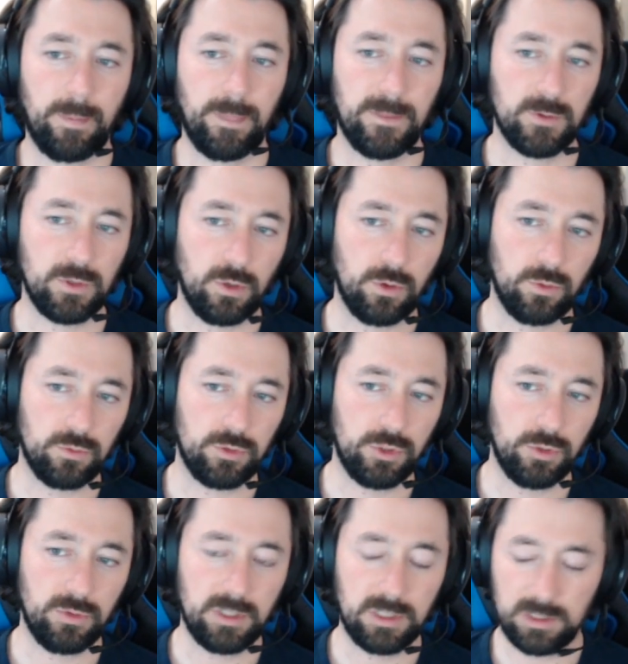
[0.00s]
So
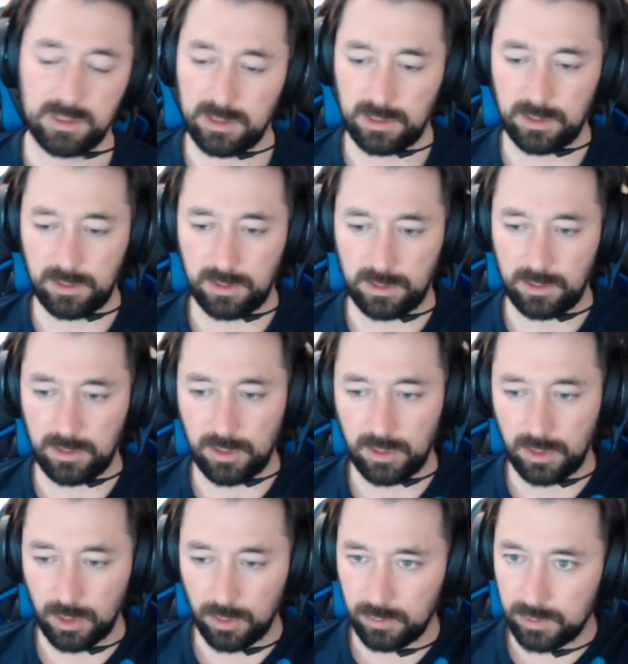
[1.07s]
2 things to
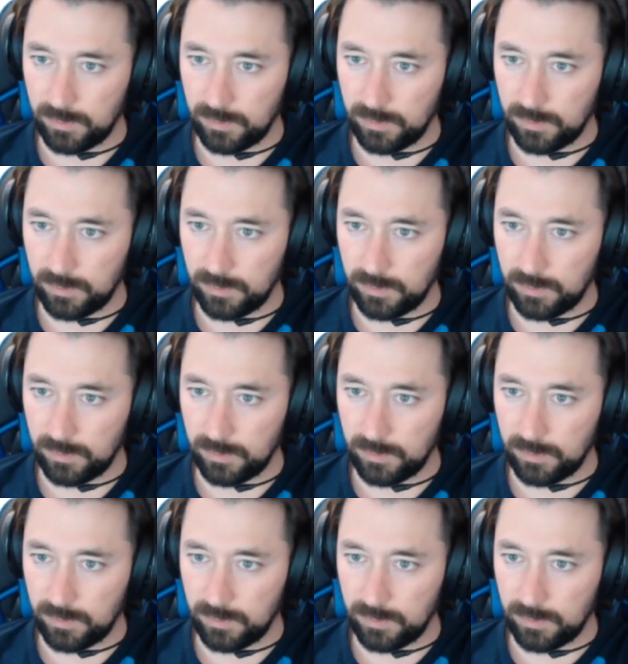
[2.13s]
note.